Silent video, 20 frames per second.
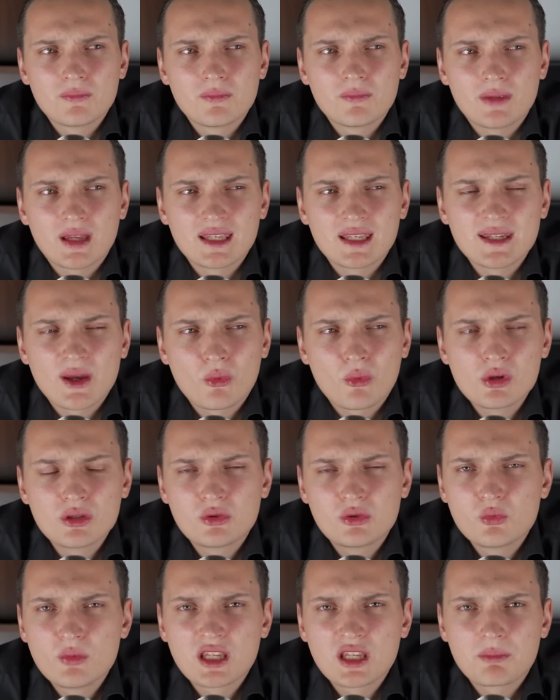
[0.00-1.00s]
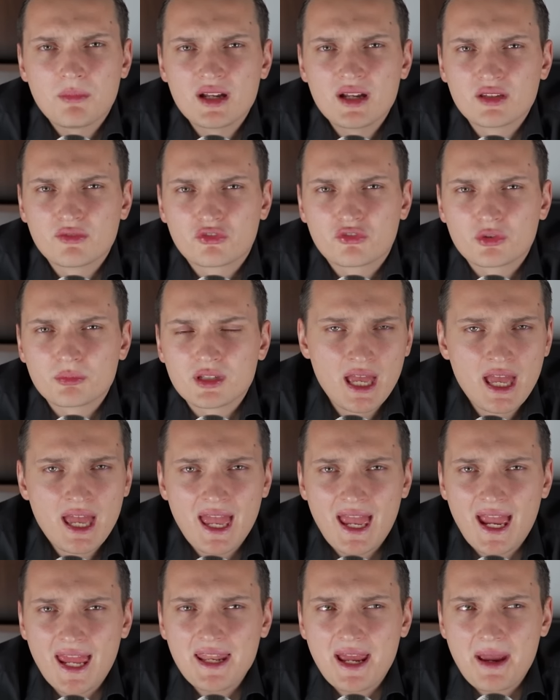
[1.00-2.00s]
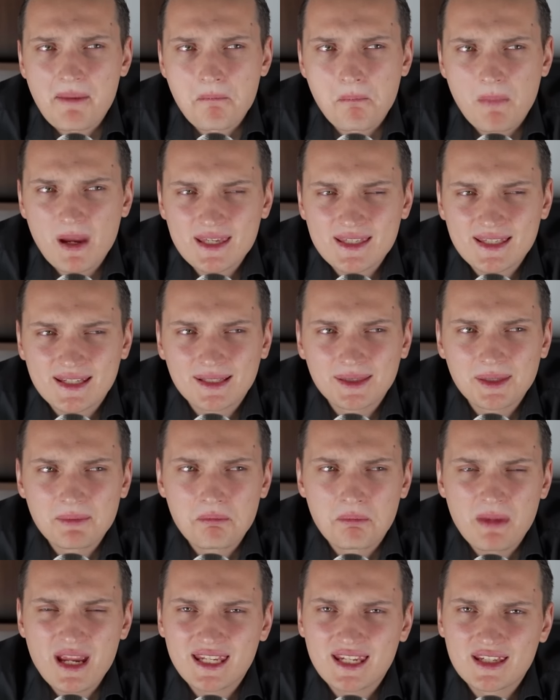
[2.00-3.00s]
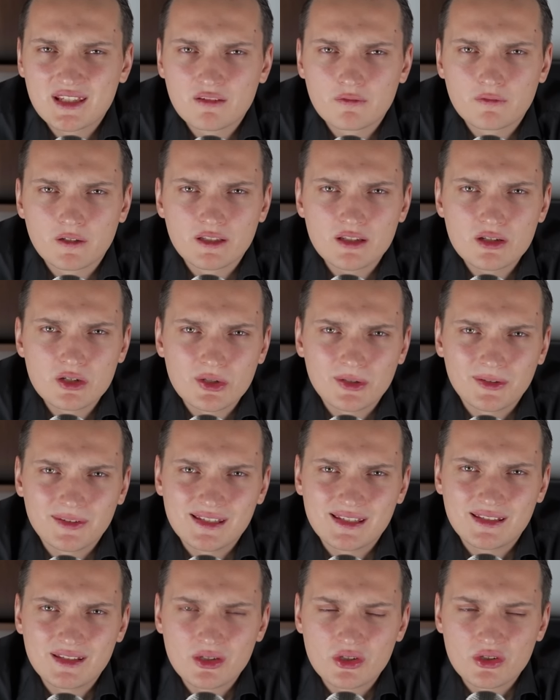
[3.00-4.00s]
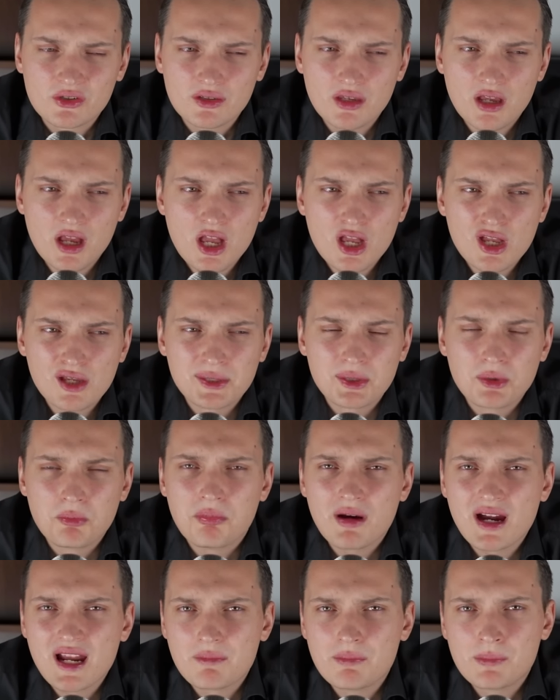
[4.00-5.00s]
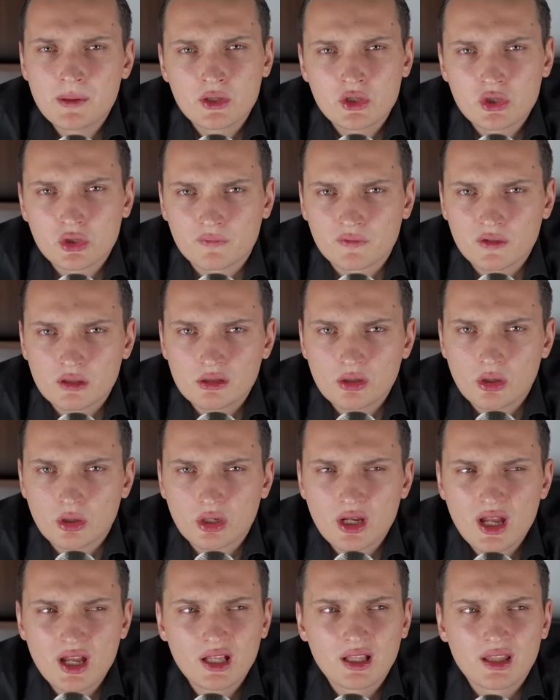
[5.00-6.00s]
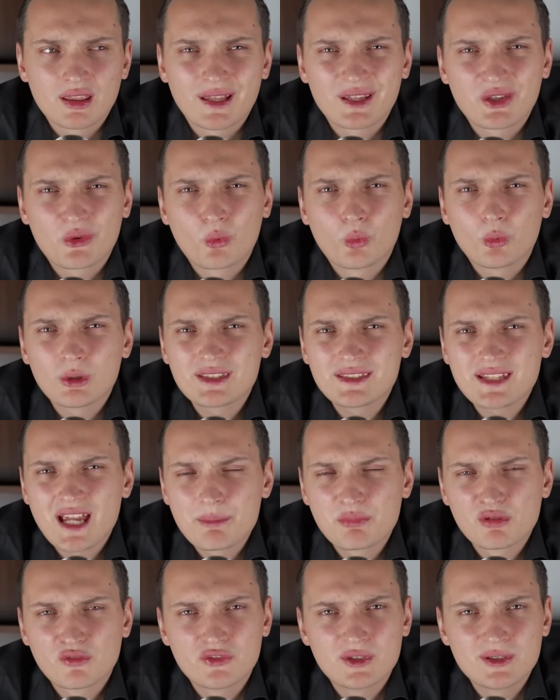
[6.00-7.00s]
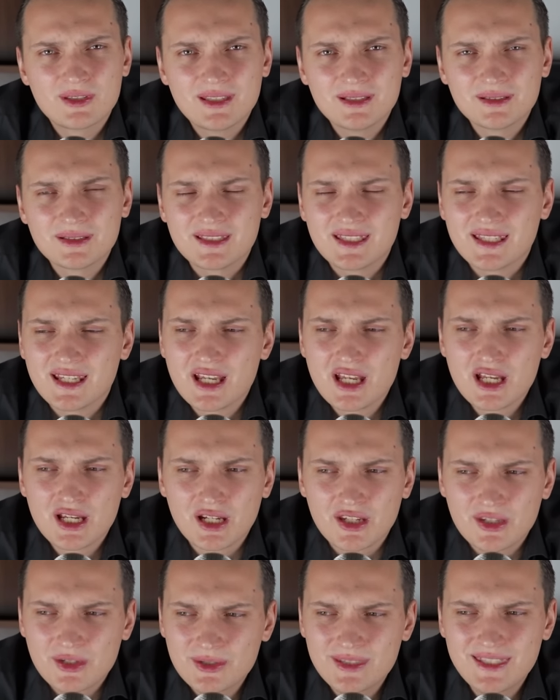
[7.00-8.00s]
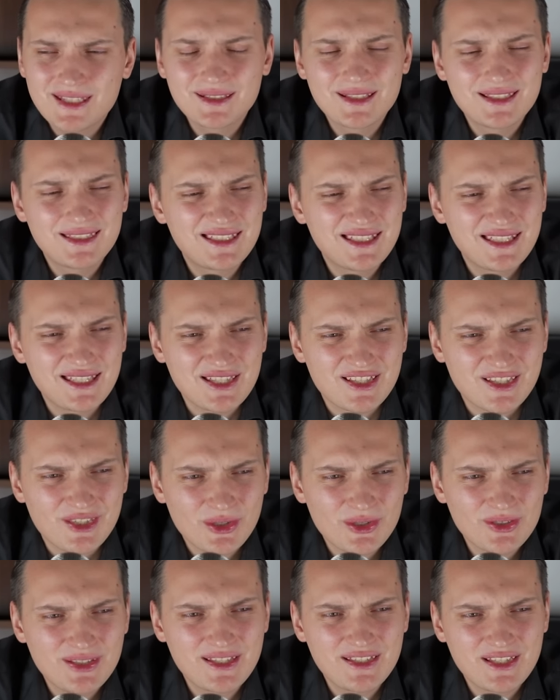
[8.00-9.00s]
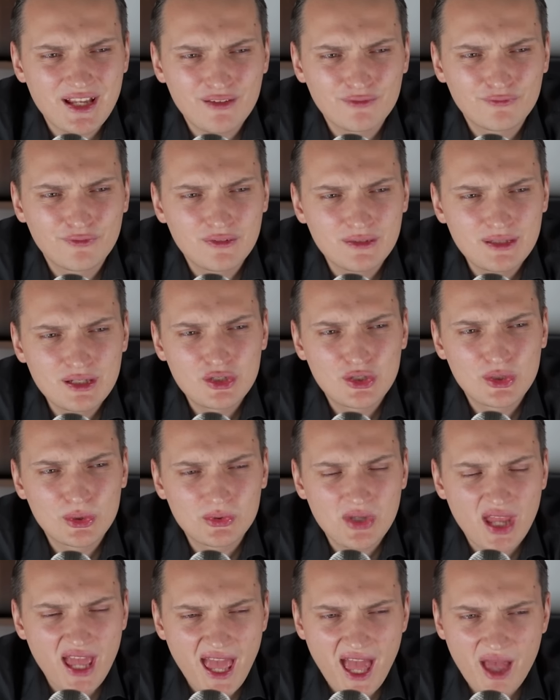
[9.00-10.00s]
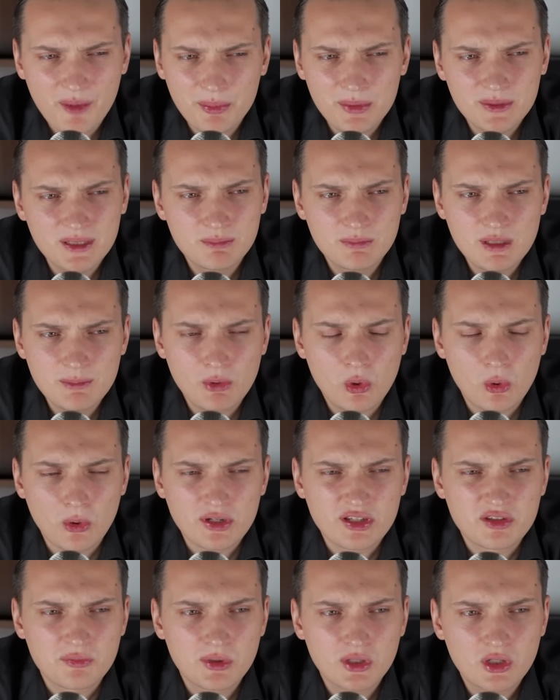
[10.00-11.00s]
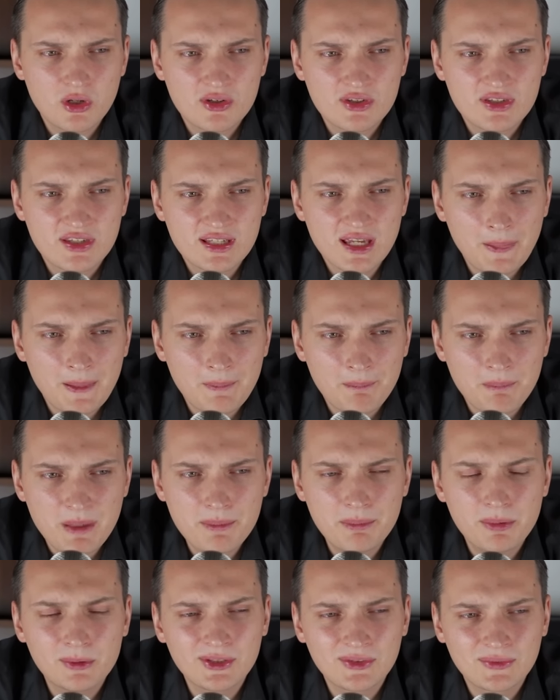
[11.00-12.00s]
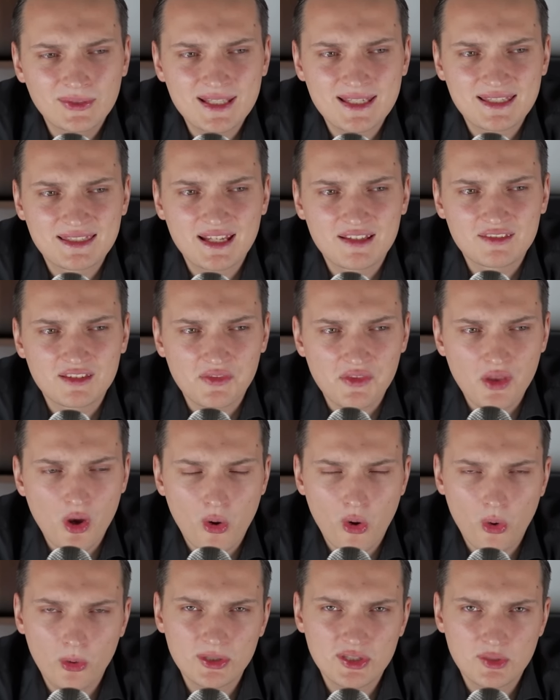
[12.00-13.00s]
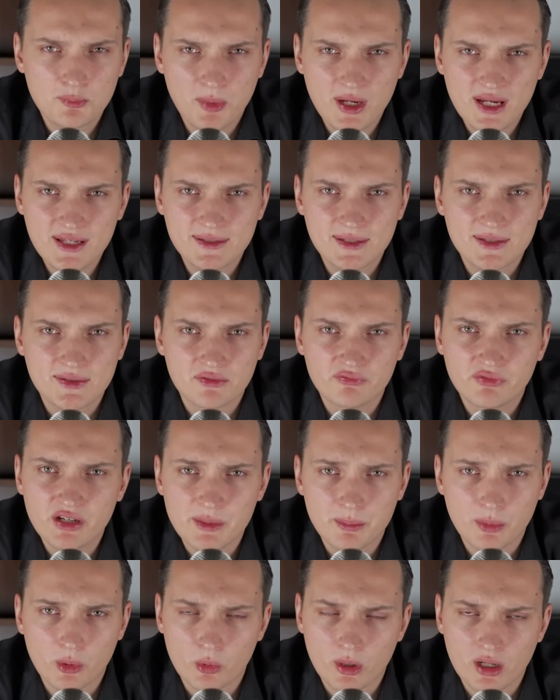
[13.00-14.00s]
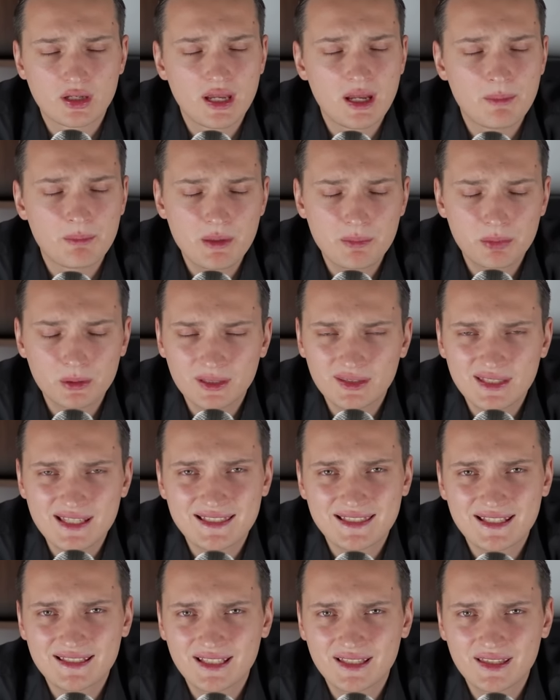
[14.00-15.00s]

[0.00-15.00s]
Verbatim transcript: and I want to make money from it and I'm basically making a financial decision to buy a picture of the dog. Like what type of utility? Utility is not something that should happen in meme coins because people understand that the whole space is vaporware. People understand that